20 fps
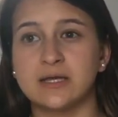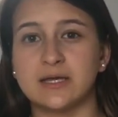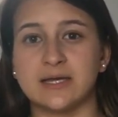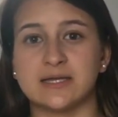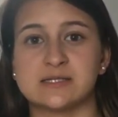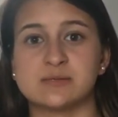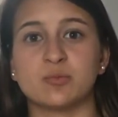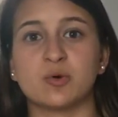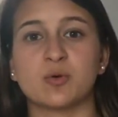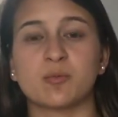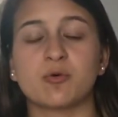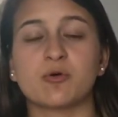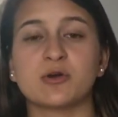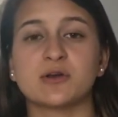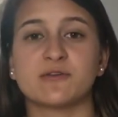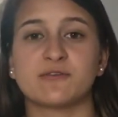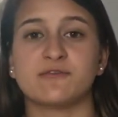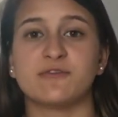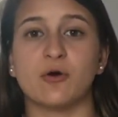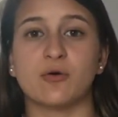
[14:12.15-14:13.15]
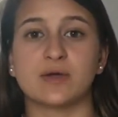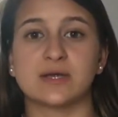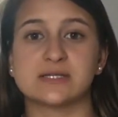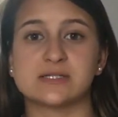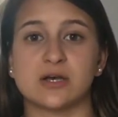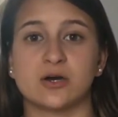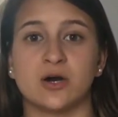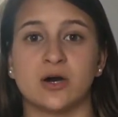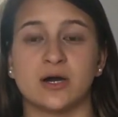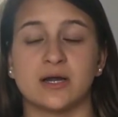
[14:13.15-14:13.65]
it's more important to
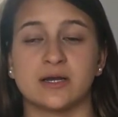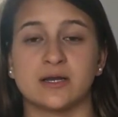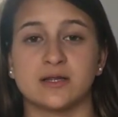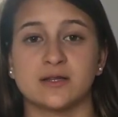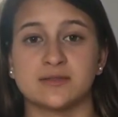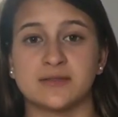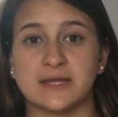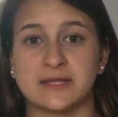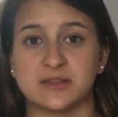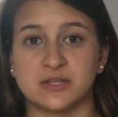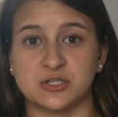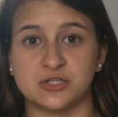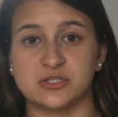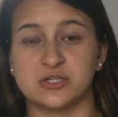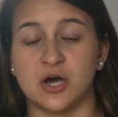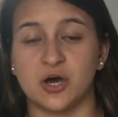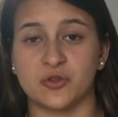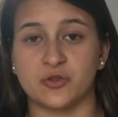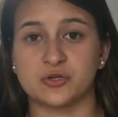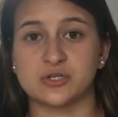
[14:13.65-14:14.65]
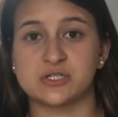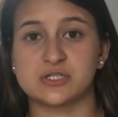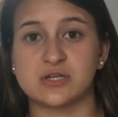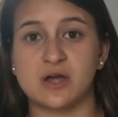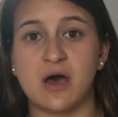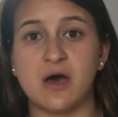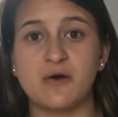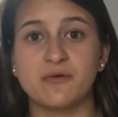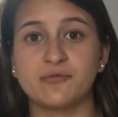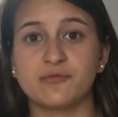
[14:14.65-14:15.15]
focus on like the other
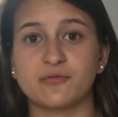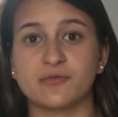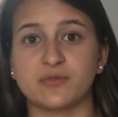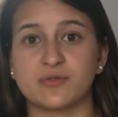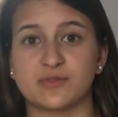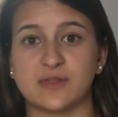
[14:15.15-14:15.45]
stuff